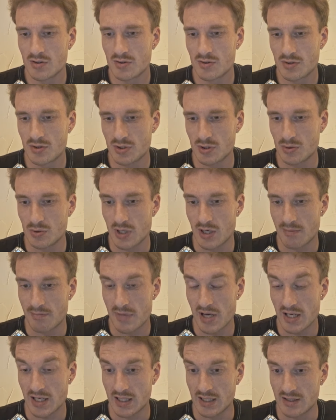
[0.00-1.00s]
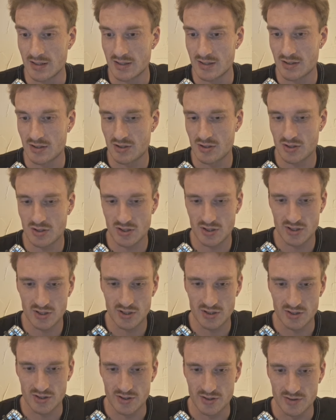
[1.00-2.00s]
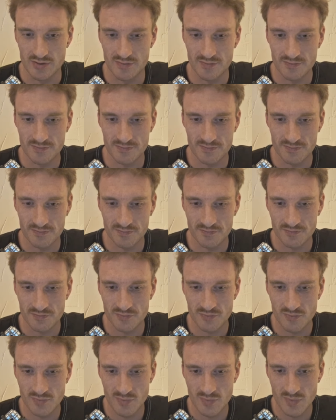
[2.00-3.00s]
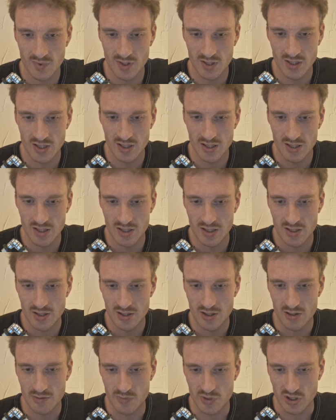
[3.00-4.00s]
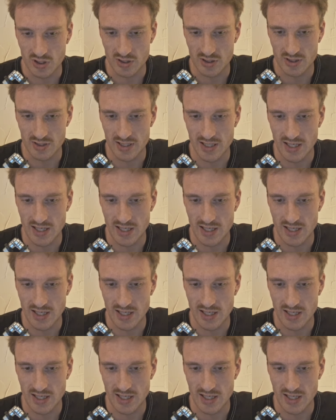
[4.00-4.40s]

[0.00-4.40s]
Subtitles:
So we are making a turn. Oh my god, this